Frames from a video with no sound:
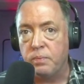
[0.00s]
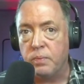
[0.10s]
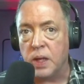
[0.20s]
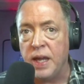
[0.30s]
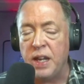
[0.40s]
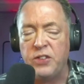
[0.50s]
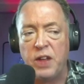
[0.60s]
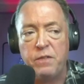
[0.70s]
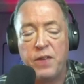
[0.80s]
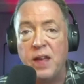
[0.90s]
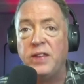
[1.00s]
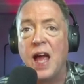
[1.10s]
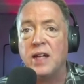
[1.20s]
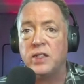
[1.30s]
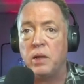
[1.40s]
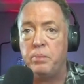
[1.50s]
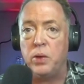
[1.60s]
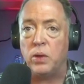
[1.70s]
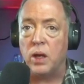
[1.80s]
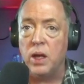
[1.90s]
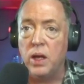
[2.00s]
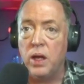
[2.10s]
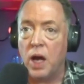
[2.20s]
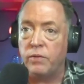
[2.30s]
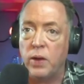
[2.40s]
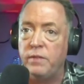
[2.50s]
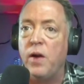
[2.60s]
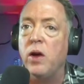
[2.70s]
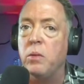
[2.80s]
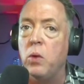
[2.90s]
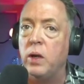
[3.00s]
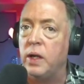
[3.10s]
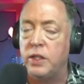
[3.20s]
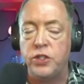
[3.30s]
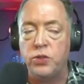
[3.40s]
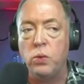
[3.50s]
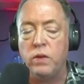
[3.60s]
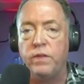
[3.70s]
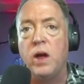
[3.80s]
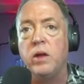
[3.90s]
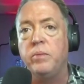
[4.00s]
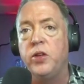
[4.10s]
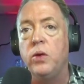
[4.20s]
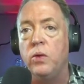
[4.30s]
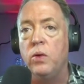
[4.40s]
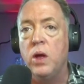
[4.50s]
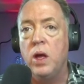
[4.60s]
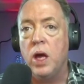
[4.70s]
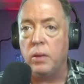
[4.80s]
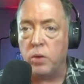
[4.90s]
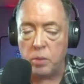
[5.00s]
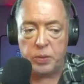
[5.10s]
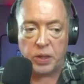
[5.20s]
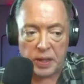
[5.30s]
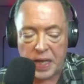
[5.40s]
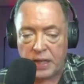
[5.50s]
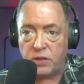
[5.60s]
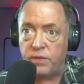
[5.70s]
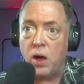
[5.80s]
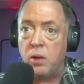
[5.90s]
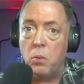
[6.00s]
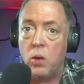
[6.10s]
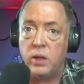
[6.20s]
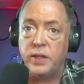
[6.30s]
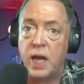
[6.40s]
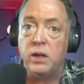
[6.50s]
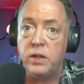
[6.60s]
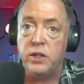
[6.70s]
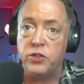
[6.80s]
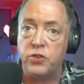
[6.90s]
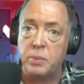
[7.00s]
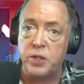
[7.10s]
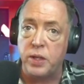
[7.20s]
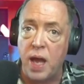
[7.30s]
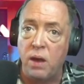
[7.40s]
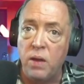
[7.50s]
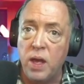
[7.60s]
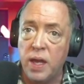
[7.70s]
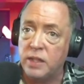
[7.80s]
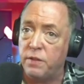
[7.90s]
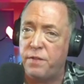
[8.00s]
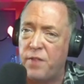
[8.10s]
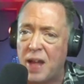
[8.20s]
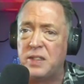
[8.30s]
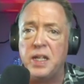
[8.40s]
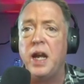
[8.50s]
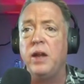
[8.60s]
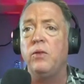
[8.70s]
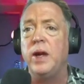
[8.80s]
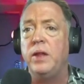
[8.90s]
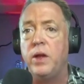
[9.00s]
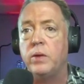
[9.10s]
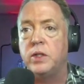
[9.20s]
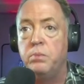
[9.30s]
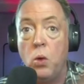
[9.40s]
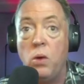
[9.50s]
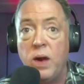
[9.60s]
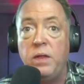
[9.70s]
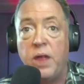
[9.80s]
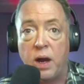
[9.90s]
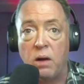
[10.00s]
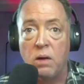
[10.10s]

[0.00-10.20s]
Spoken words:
It is a fantastic book. I've read volume one and I just ordered volume two, and I'm going to put the link to volume one down in the description. Now, it's a fascinating read, and there is more in there